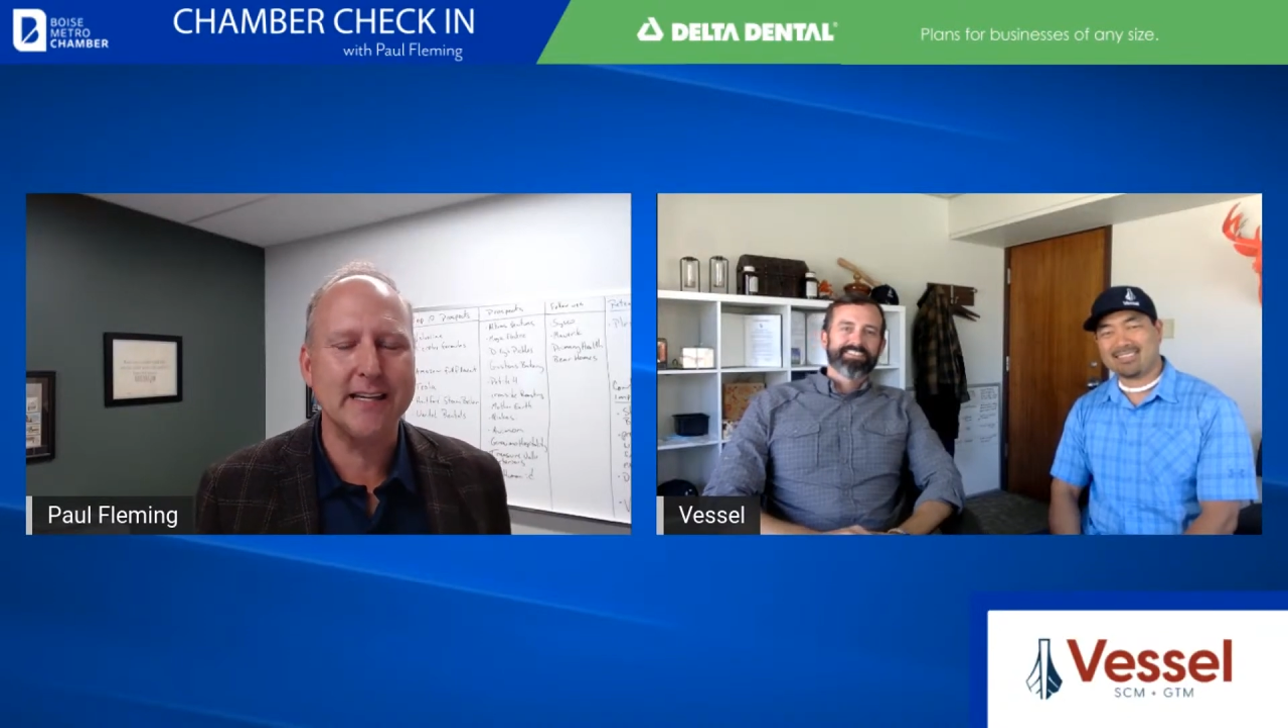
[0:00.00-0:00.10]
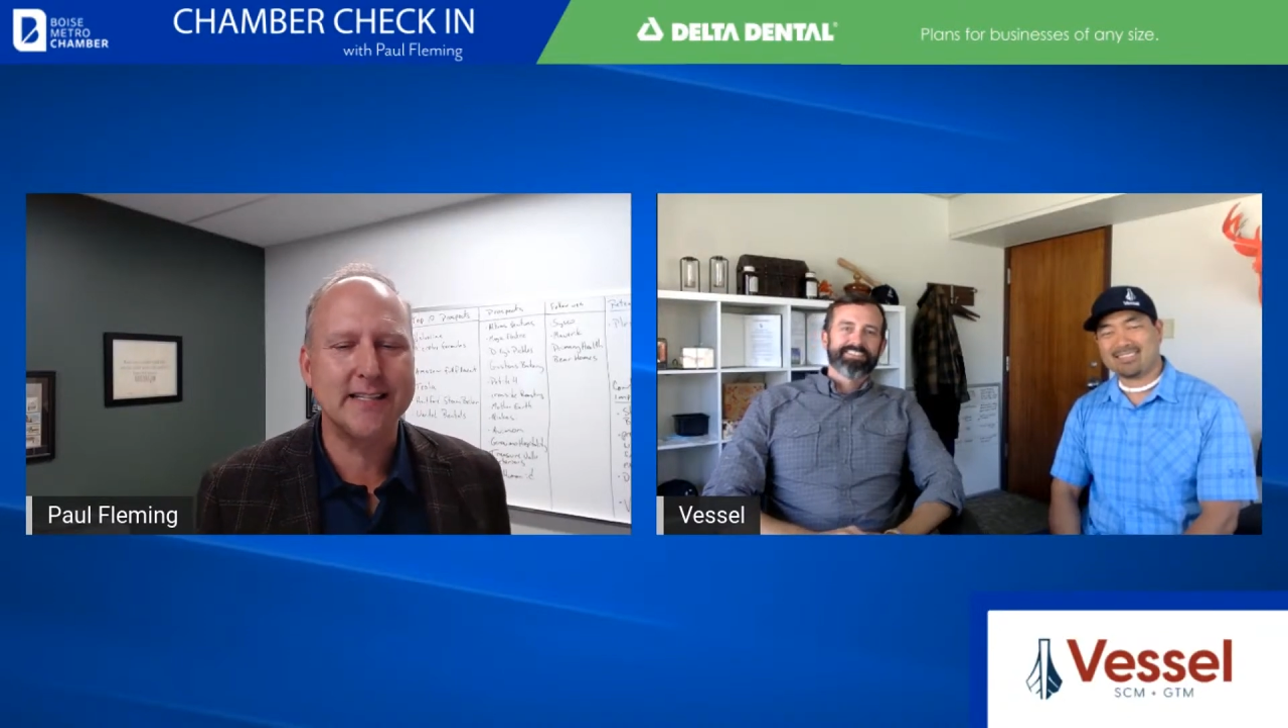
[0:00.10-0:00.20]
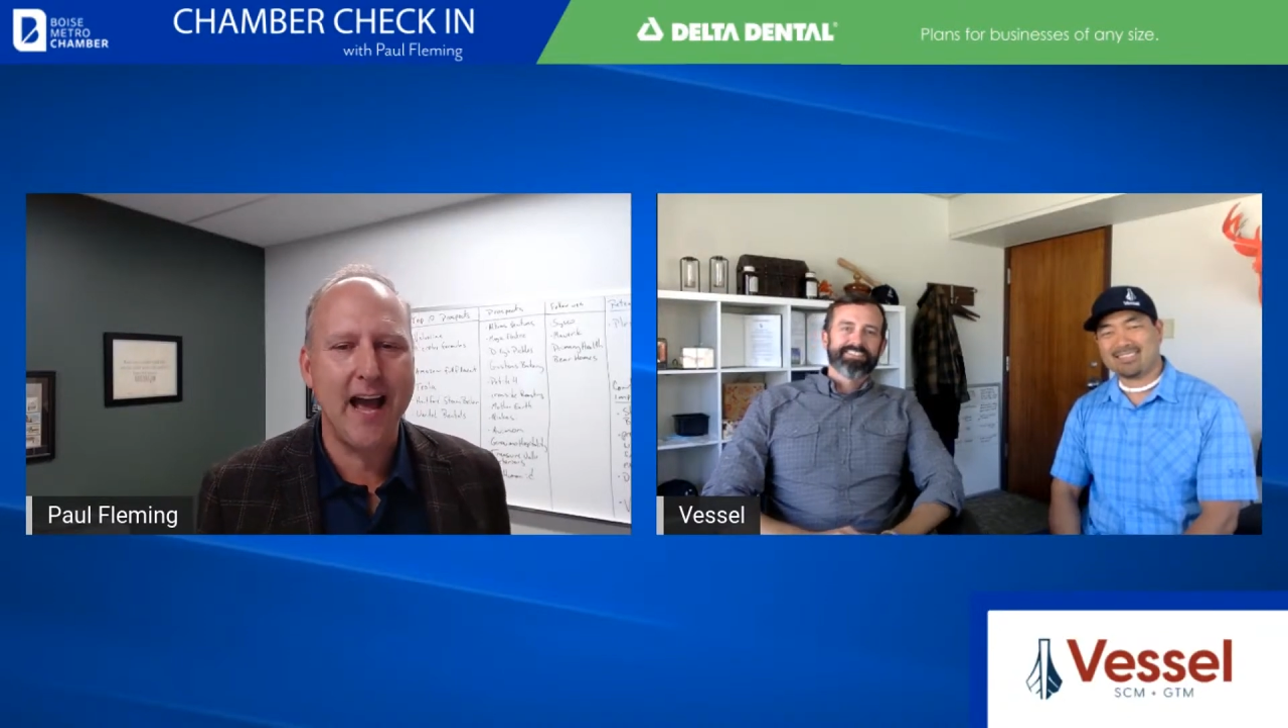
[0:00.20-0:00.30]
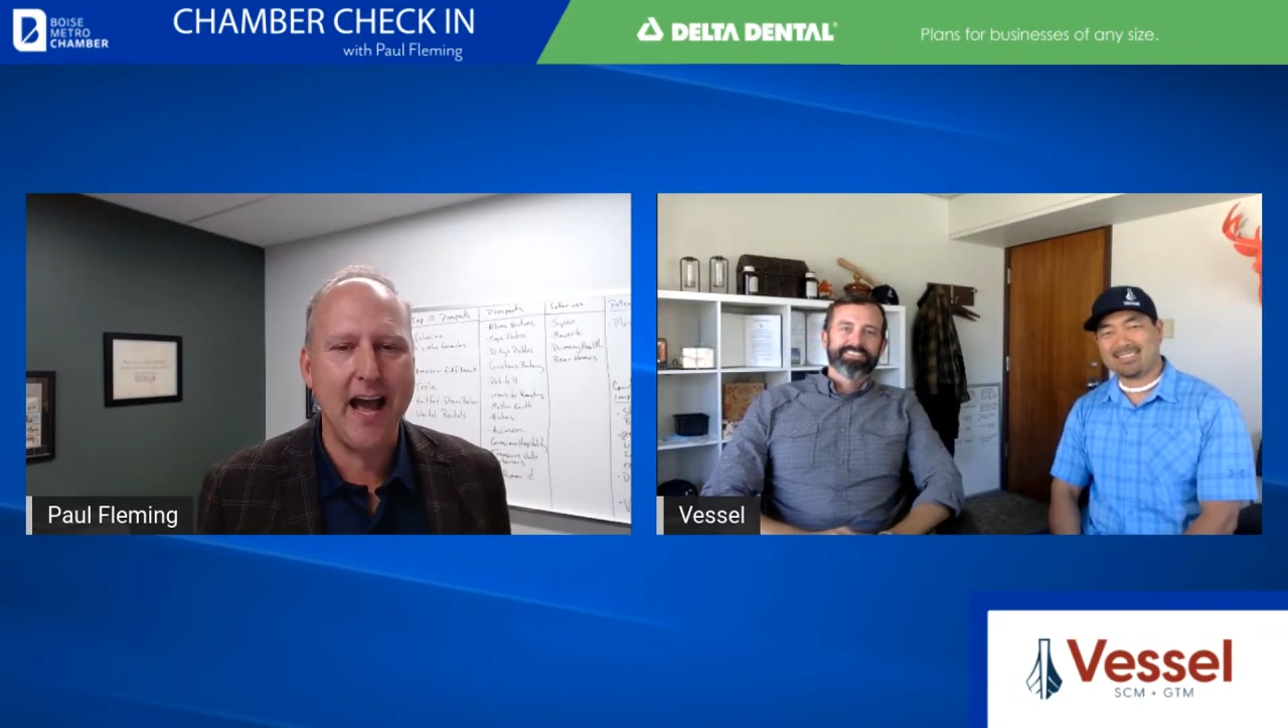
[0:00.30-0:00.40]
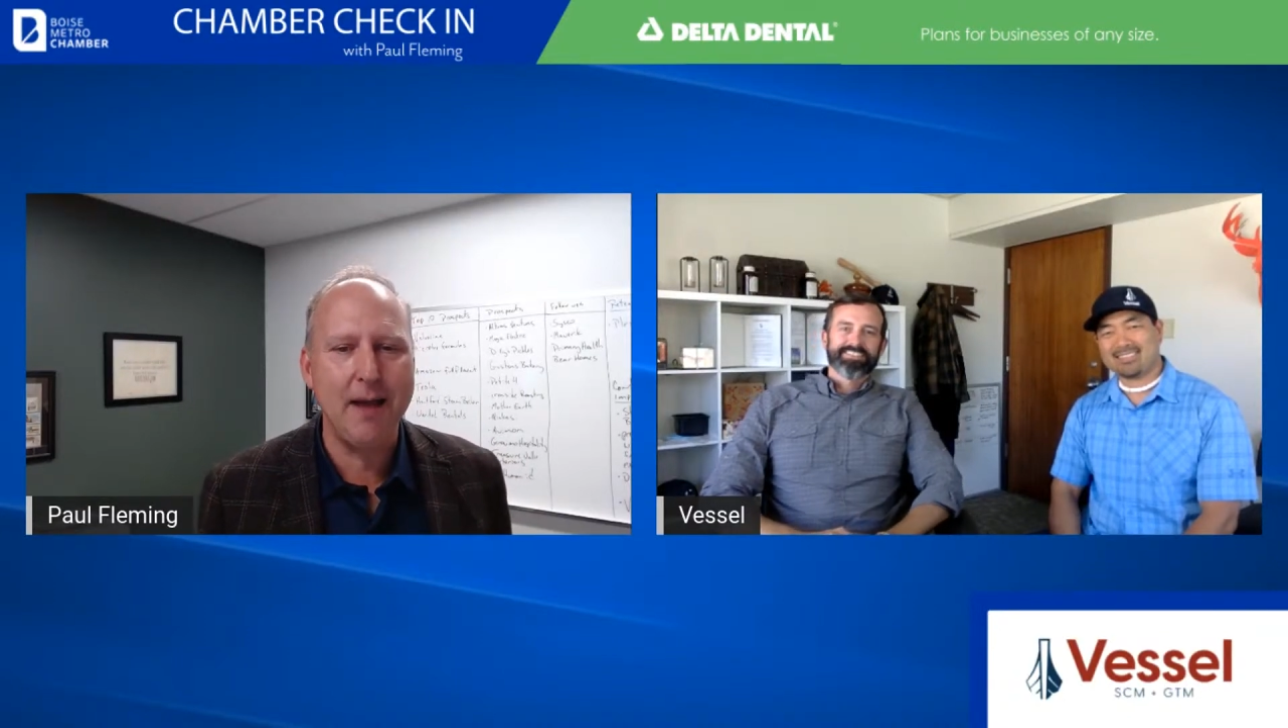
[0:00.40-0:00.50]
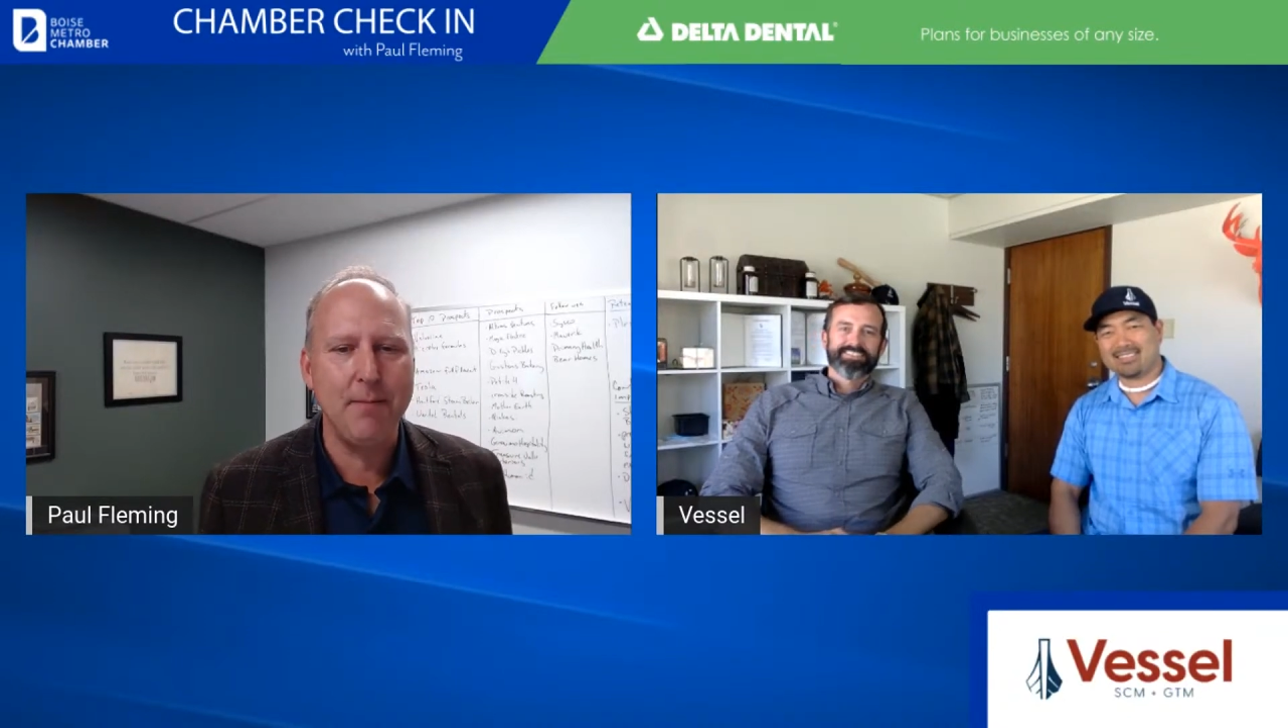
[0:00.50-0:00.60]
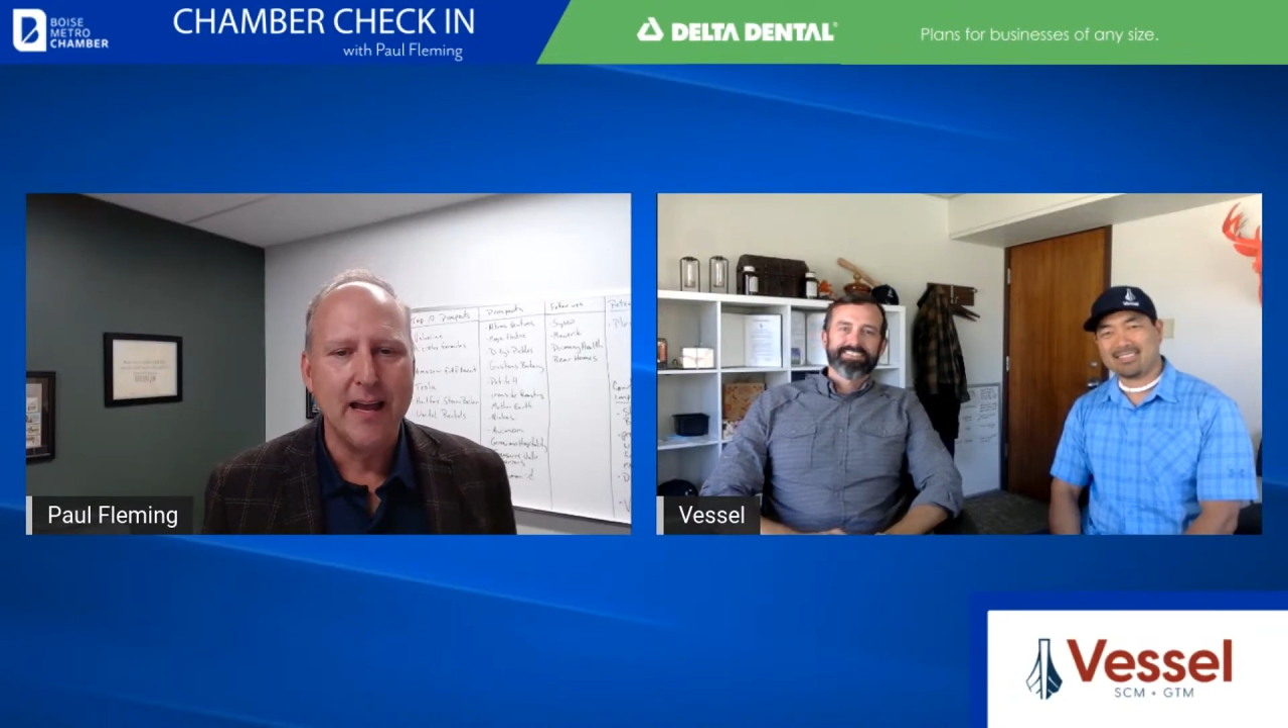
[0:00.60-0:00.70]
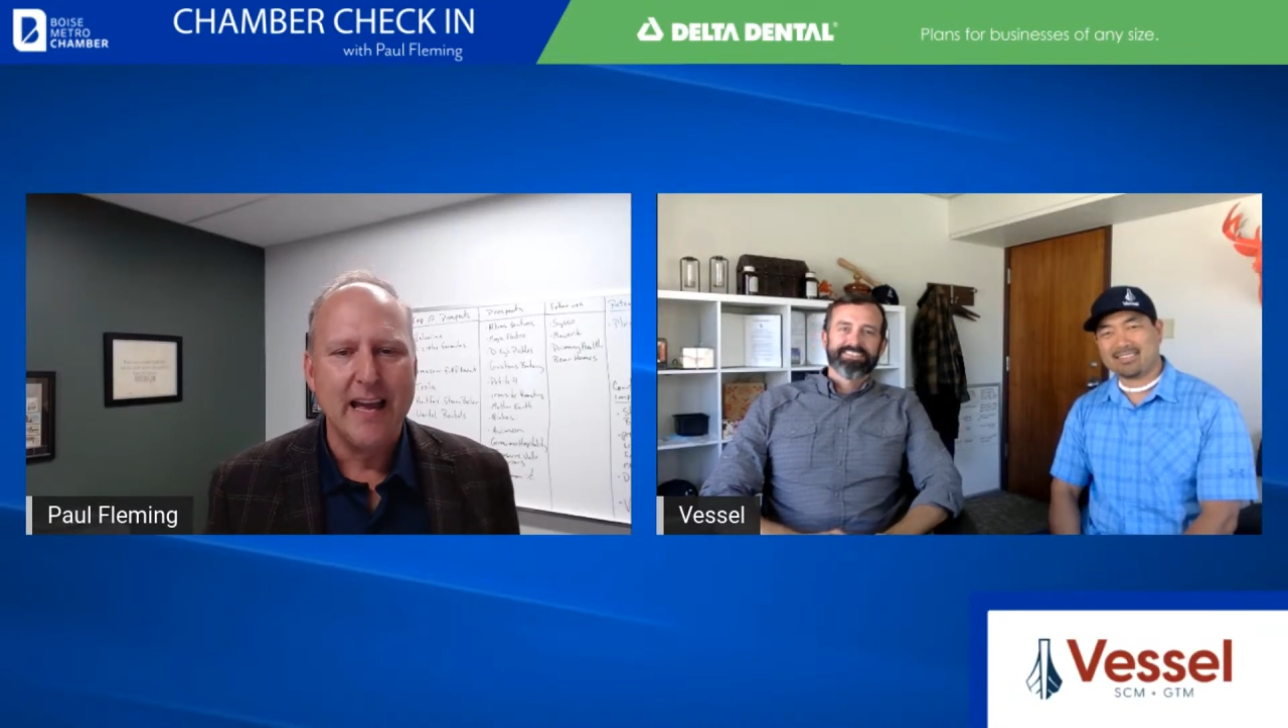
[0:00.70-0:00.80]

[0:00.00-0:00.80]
time.